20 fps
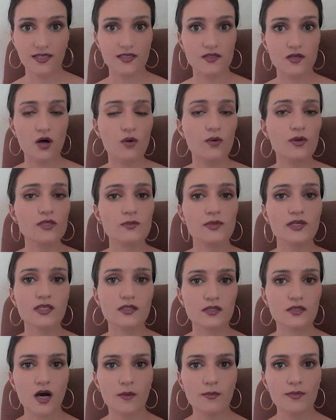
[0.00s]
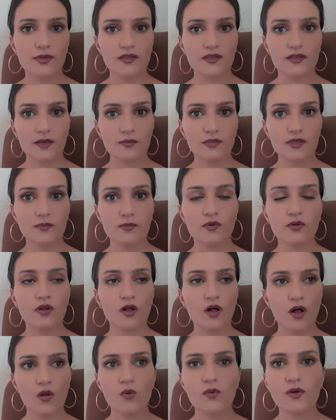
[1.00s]
has always been a topic that people
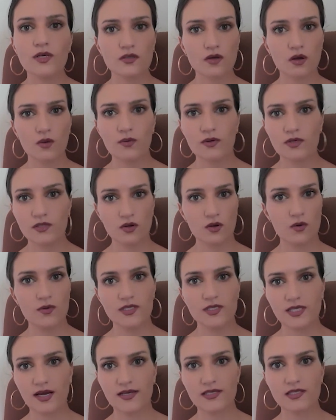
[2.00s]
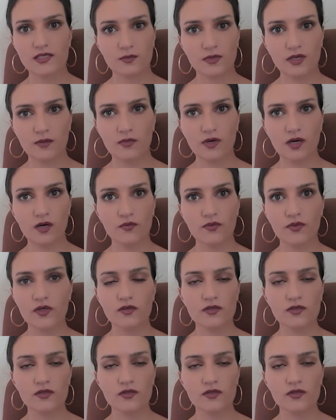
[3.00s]
always, always, always ask me about.